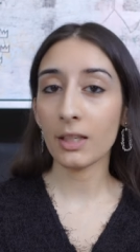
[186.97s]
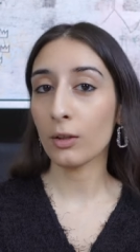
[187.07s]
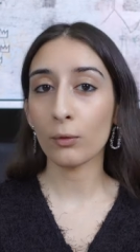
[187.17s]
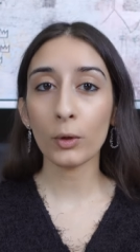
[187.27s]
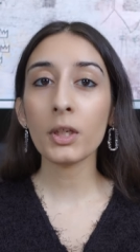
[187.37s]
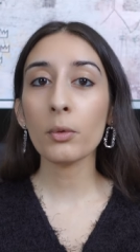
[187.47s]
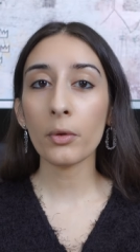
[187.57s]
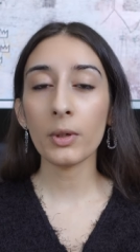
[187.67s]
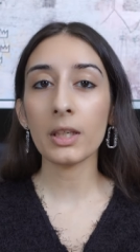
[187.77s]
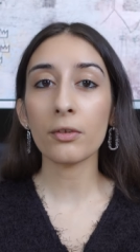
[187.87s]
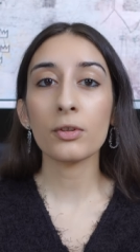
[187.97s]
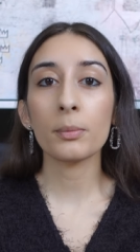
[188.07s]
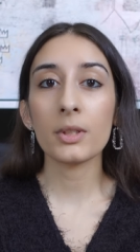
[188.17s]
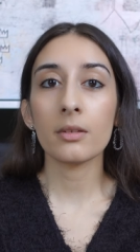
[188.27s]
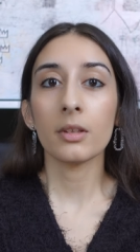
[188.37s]
I love working with
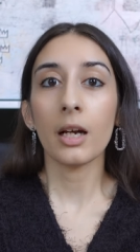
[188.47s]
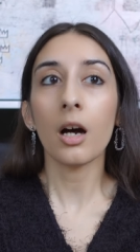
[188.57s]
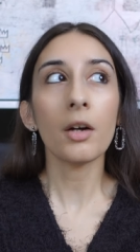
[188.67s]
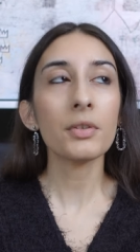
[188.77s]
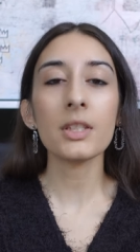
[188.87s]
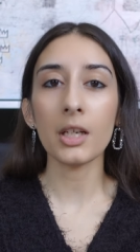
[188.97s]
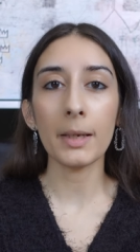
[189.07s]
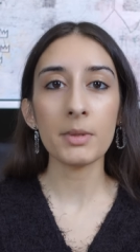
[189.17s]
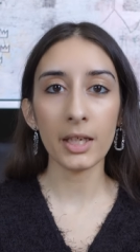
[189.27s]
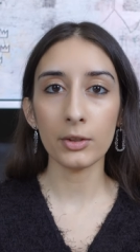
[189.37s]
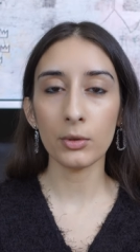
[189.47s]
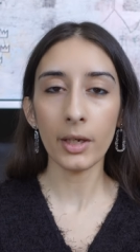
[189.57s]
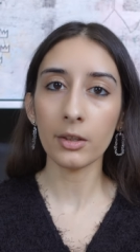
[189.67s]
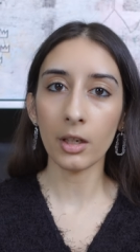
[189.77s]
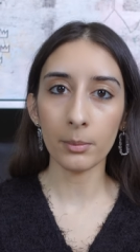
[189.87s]
creatives, but oftentimes I do
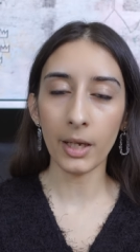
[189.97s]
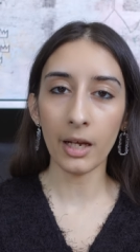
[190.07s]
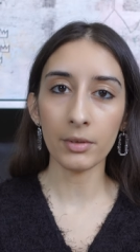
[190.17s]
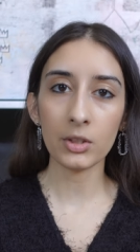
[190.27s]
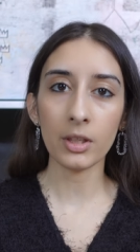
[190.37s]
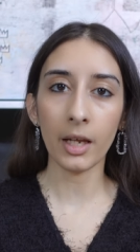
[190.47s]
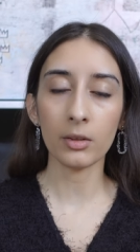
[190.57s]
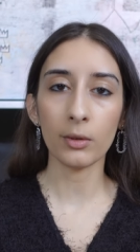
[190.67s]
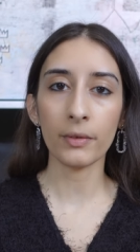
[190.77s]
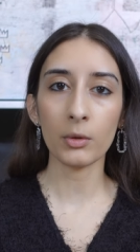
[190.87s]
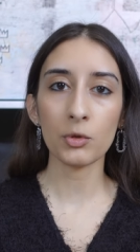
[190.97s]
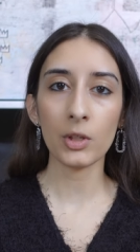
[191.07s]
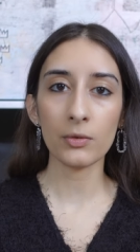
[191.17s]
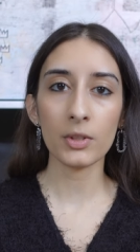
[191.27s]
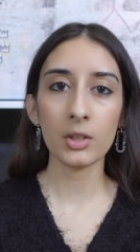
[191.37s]
end up having to handle very
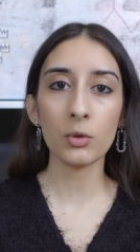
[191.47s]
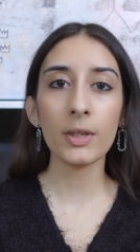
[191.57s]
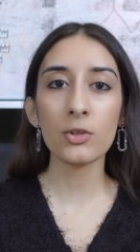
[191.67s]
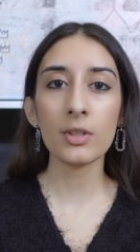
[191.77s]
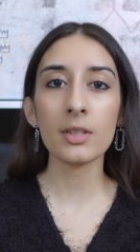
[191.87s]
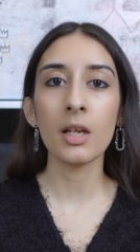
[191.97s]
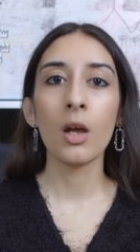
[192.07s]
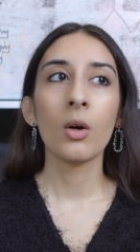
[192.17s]
stressful situations,